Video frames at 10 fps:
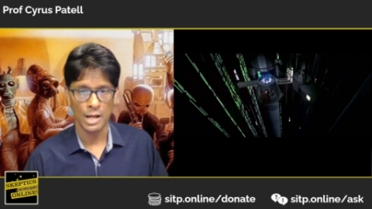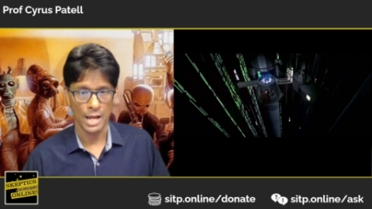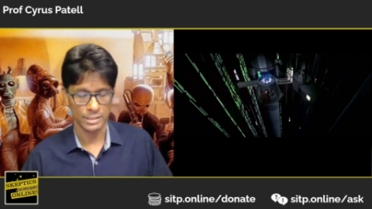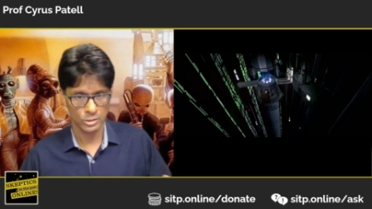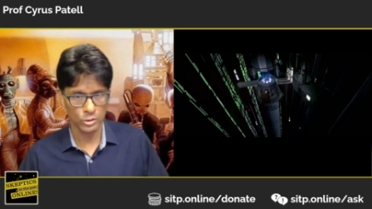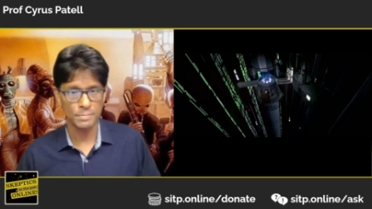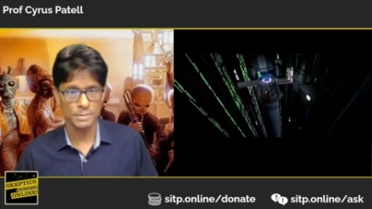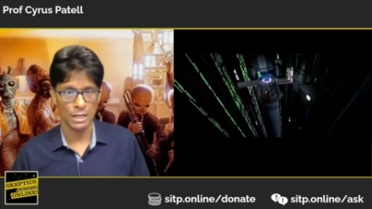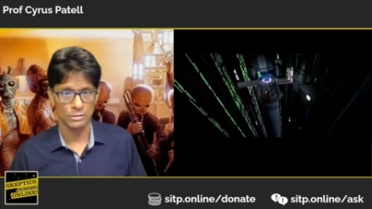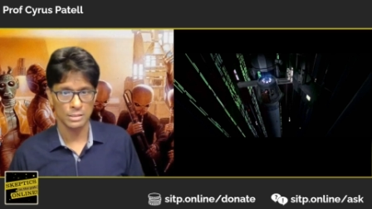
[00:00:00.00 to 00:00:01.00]
and the script
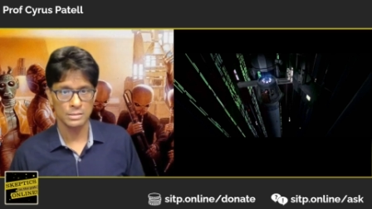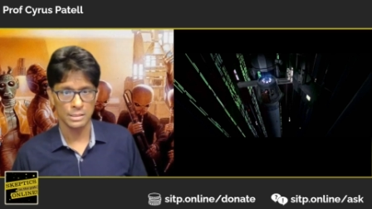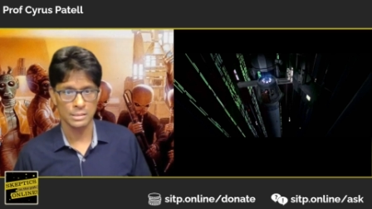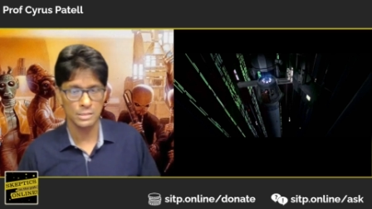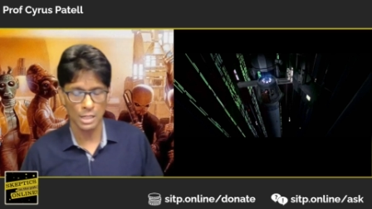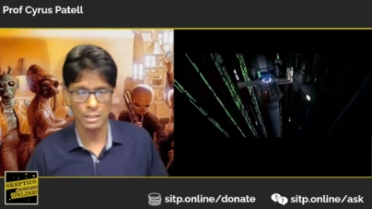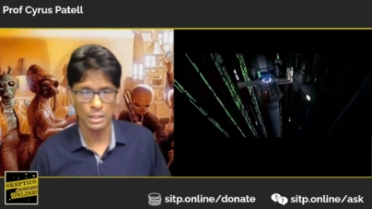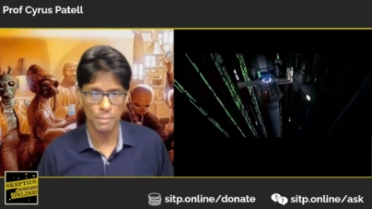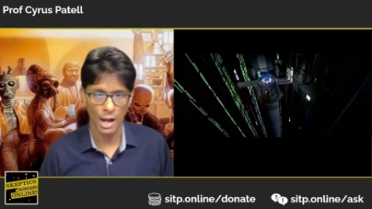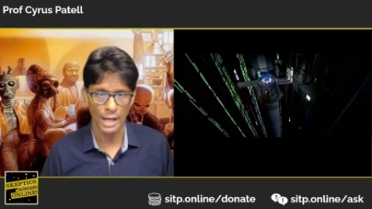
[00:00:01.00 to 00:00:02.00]
tells us that suddenly
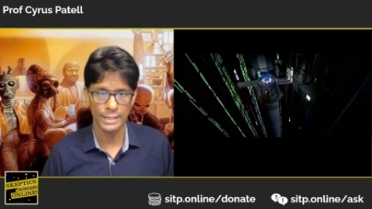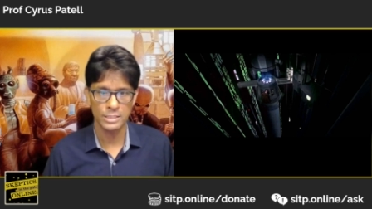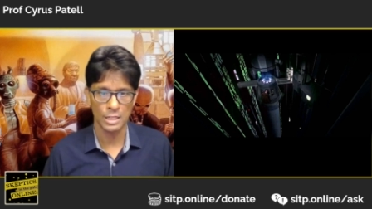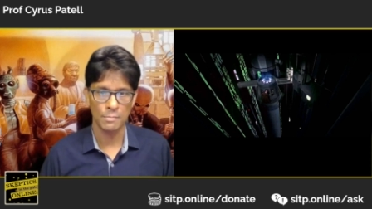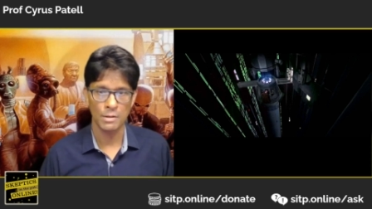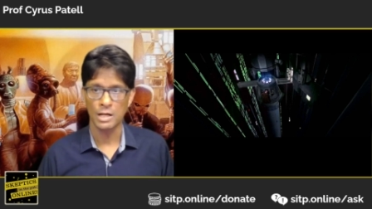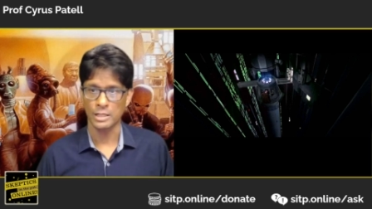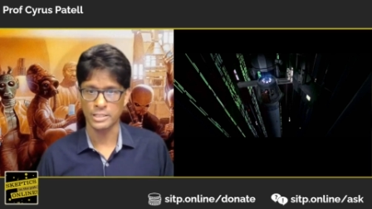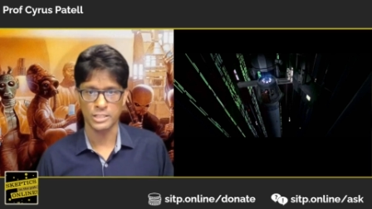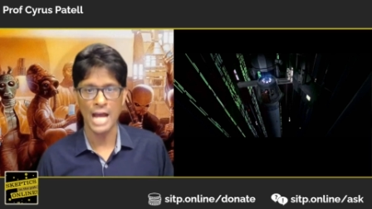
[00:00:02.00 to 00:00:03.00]
behind him, a
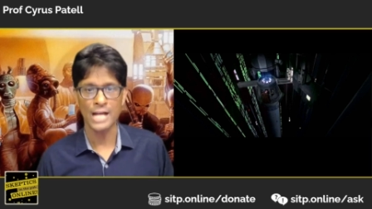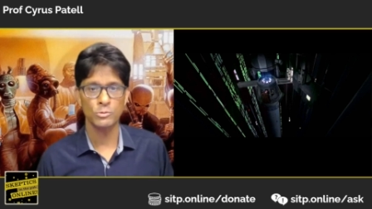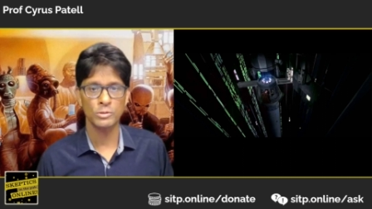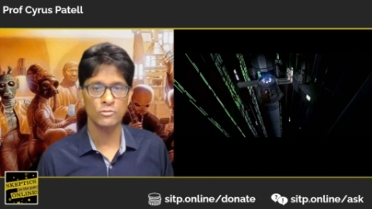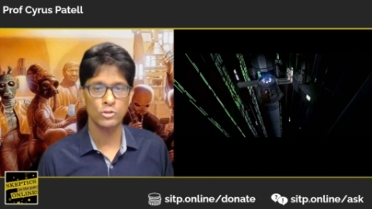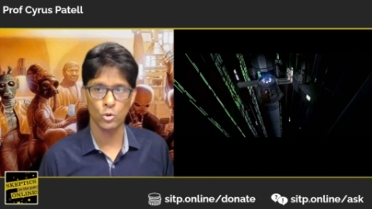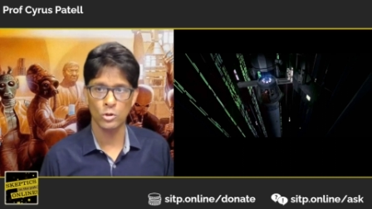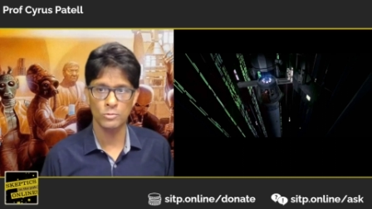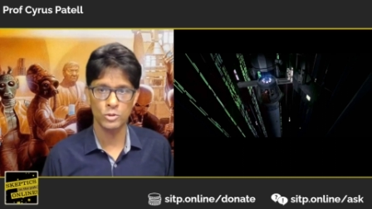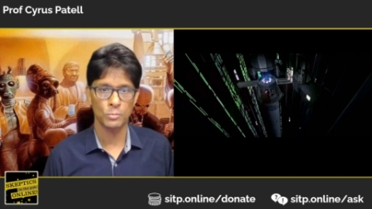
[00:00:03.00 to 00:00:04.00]
detachment of
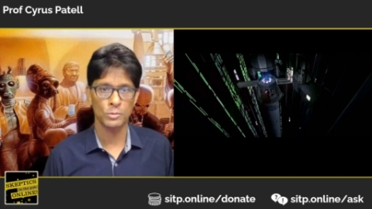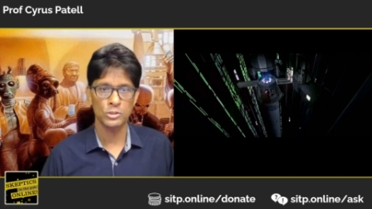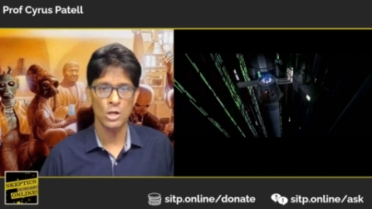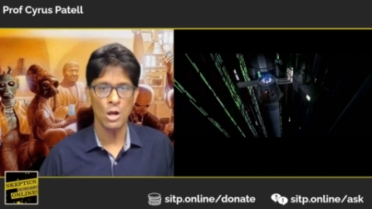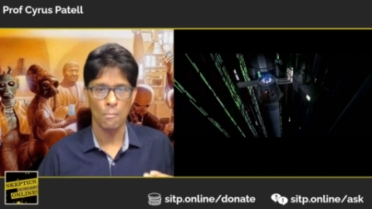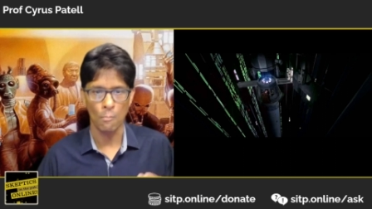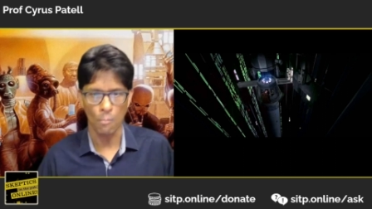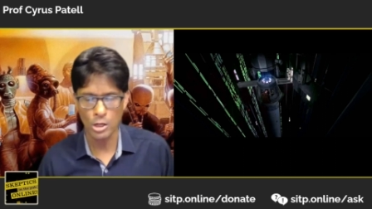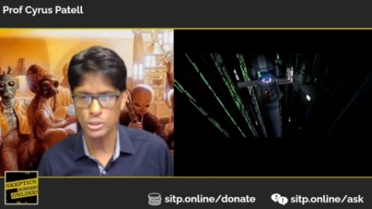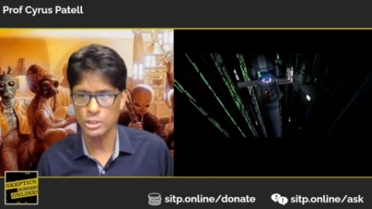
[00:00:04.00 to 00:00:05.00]
stormtroopers
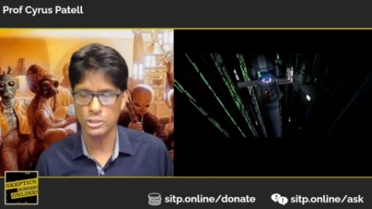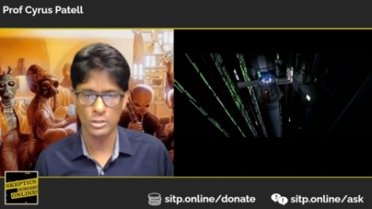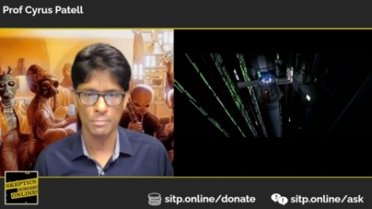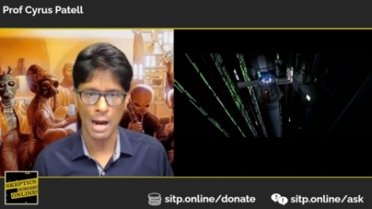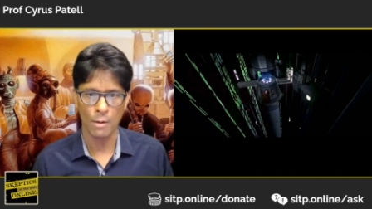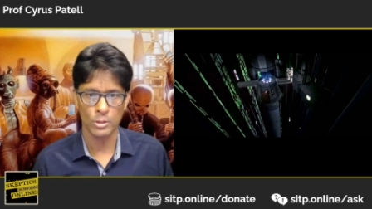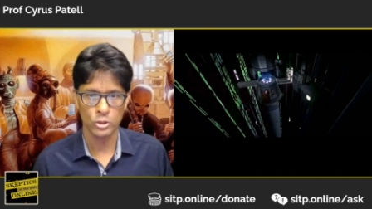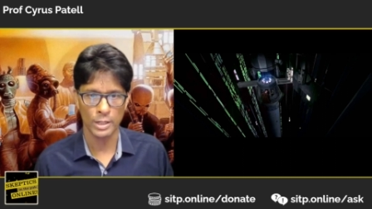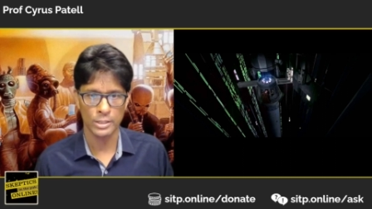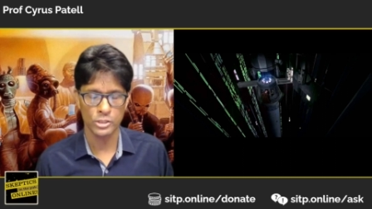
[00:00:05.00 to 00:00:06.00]
marches to the power
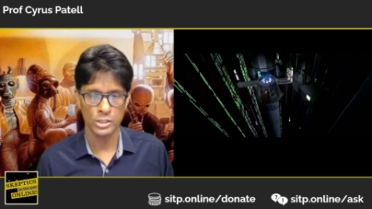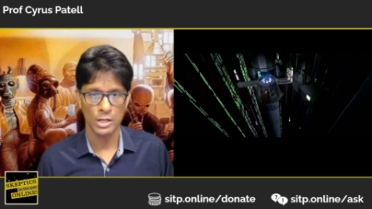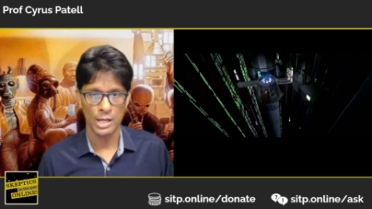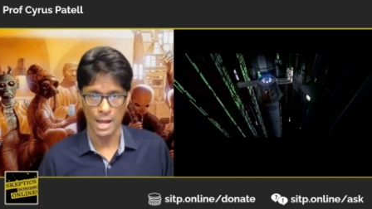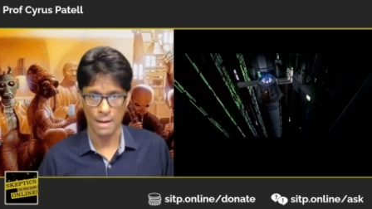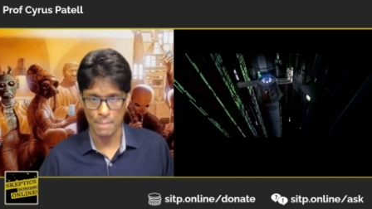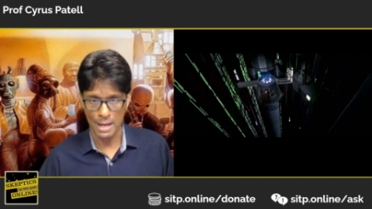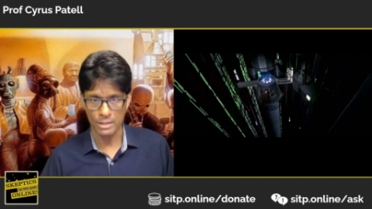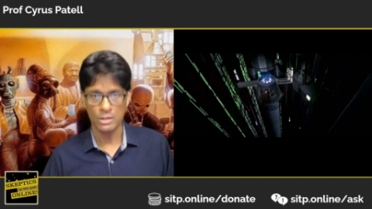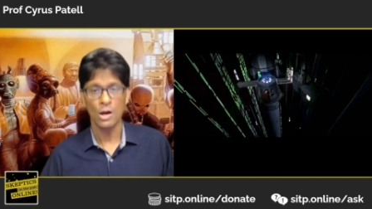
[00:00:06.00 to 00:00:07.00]
trench,
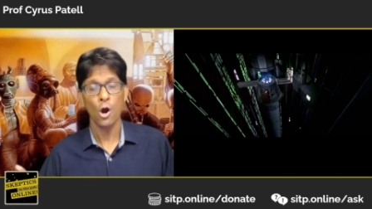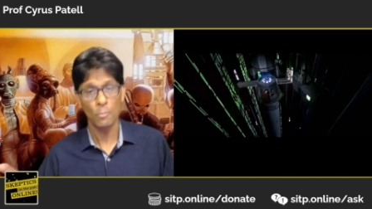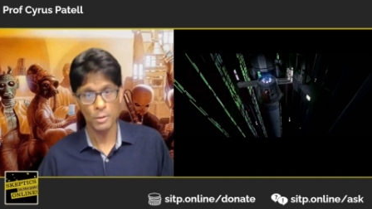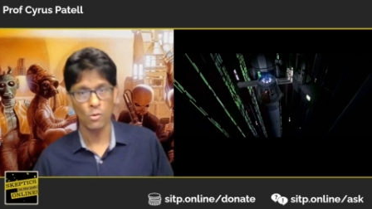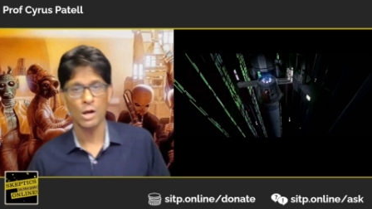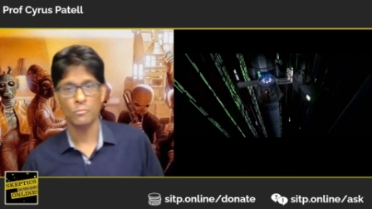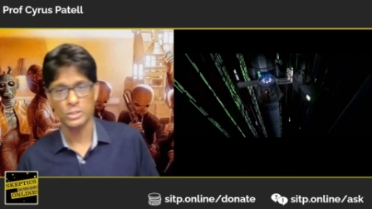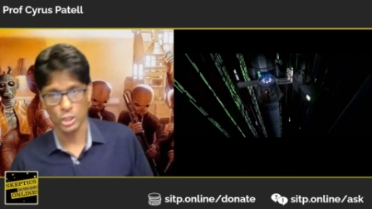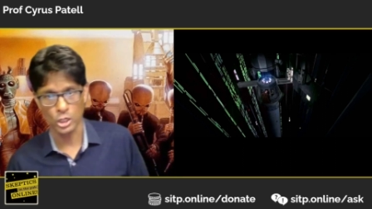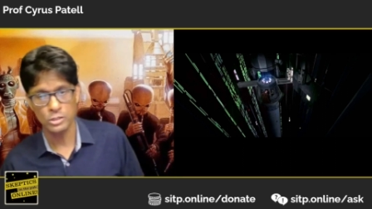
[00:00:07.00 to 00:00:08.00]
and Obi-Wan
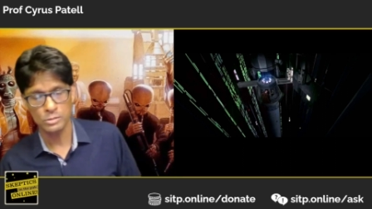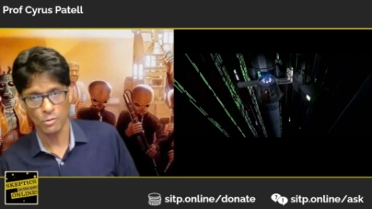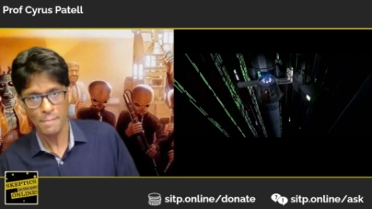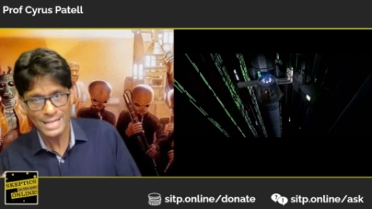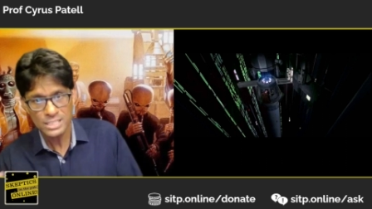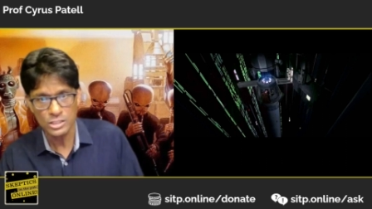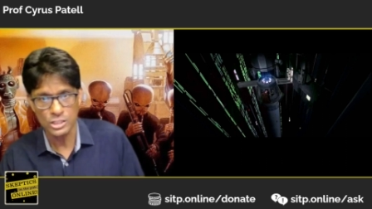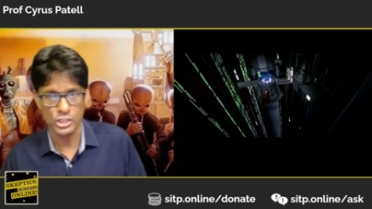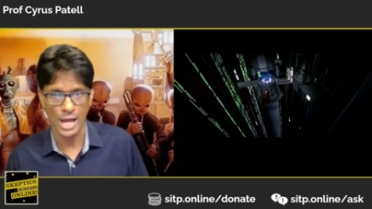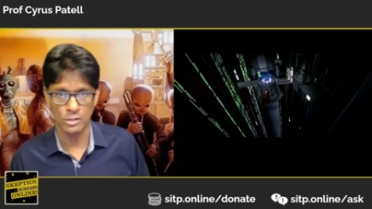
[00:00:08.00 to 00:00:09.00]
remains in the
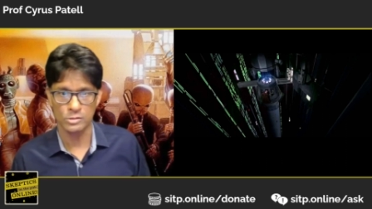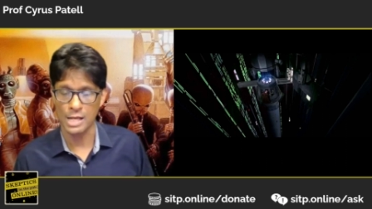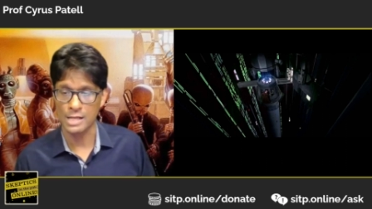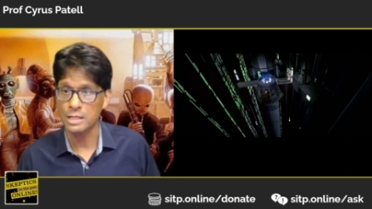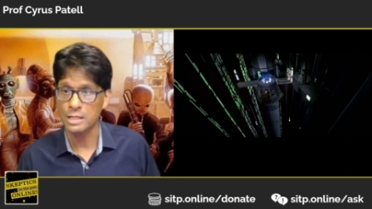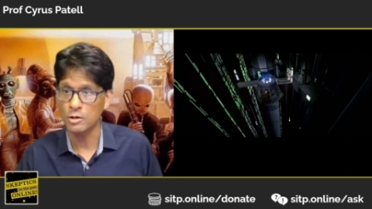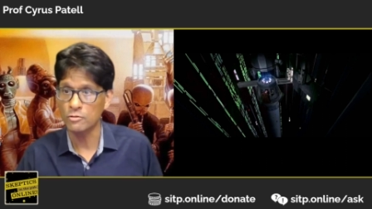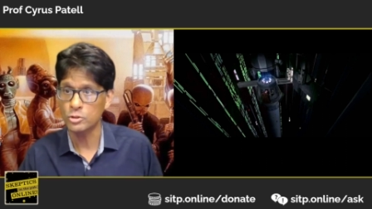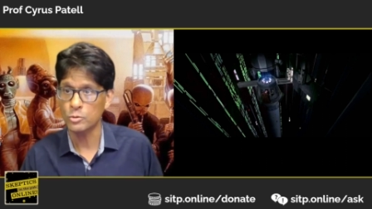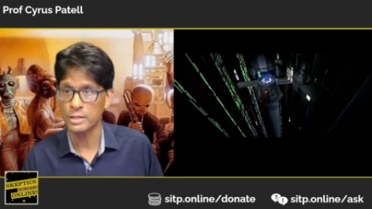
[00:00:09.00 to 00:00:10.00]
shadows as they move
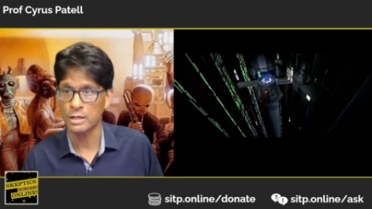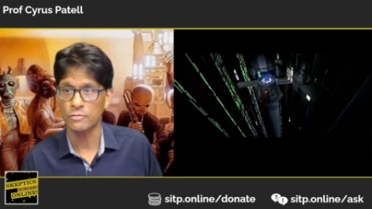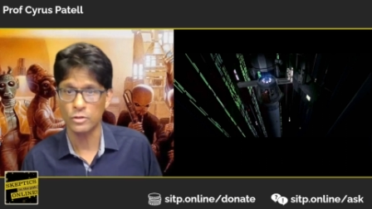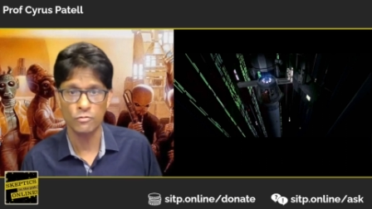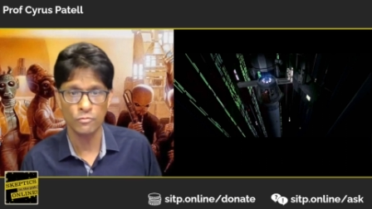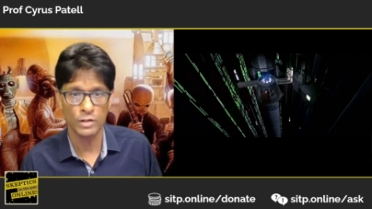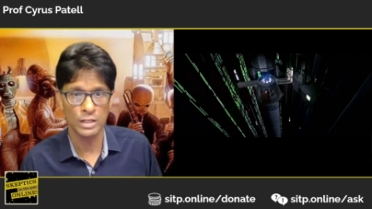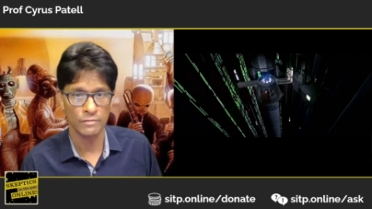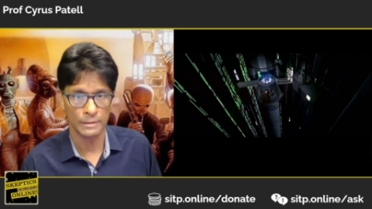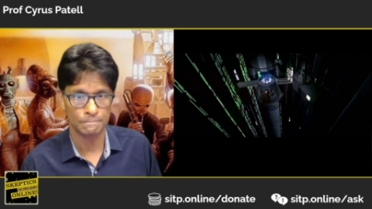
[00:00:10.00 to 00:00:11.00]
to within a few feet
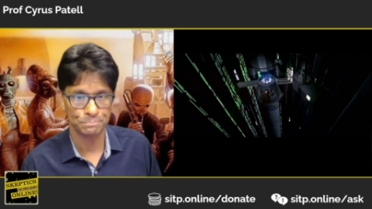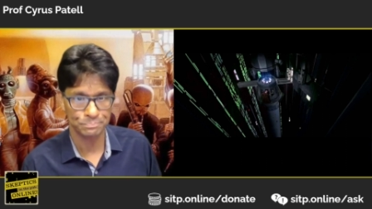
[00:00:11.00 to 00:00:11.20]
of him.